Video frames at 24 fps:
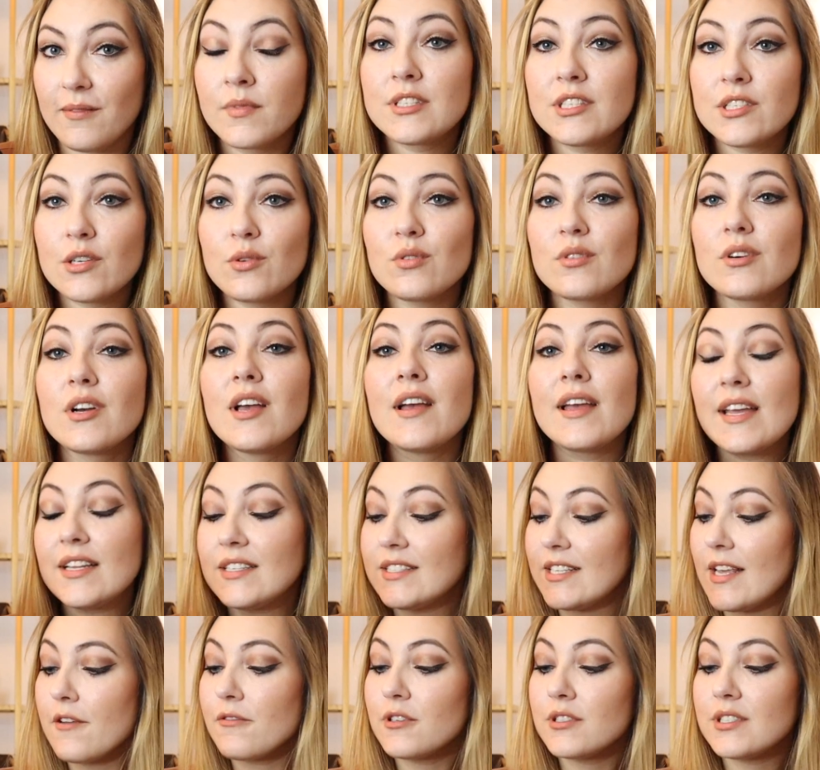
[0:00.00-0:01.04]
So it's
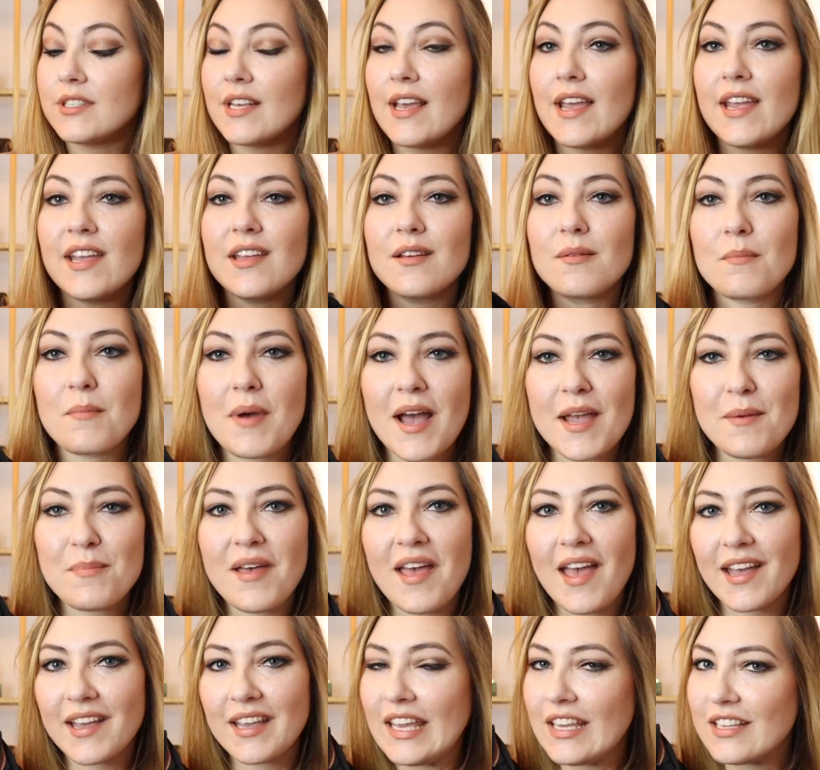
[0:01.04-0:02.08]
safe to say my
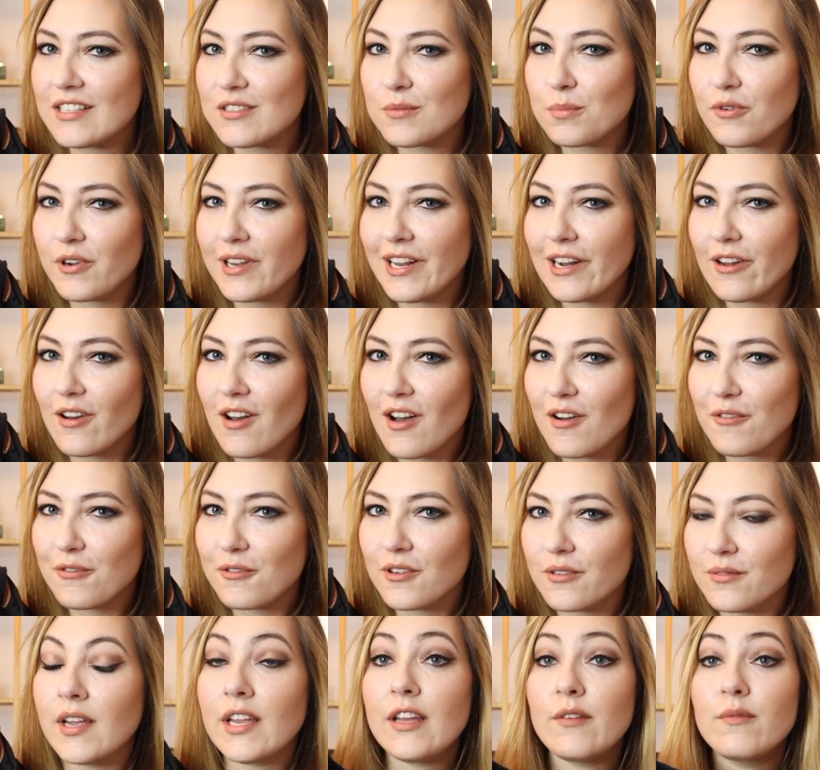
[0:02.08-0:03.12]
bag is pre-loved,
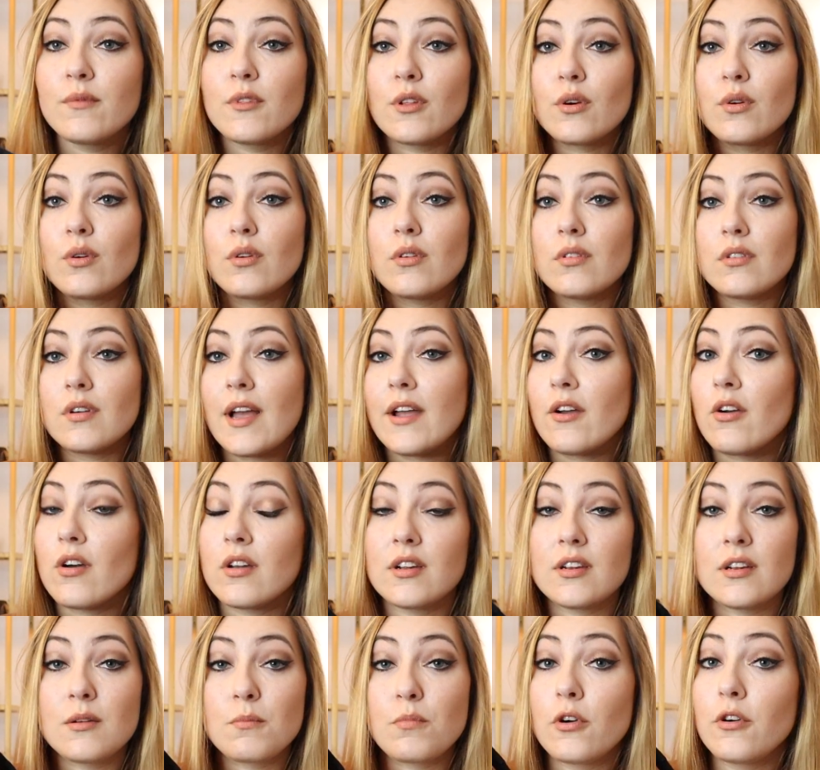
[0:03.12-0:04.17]
even though I got
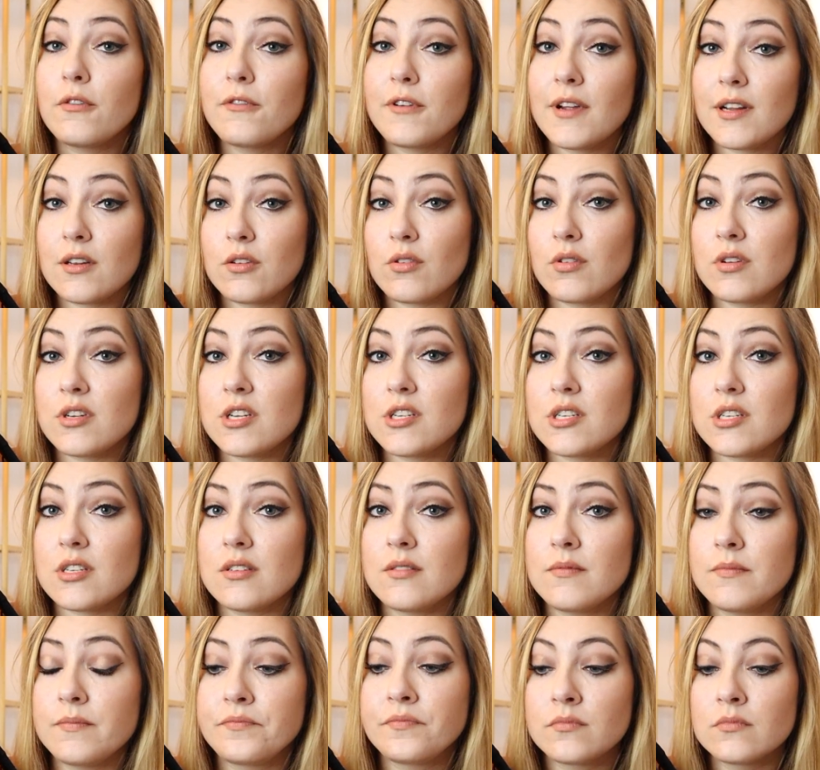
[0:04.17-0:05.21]
it in perfect condition.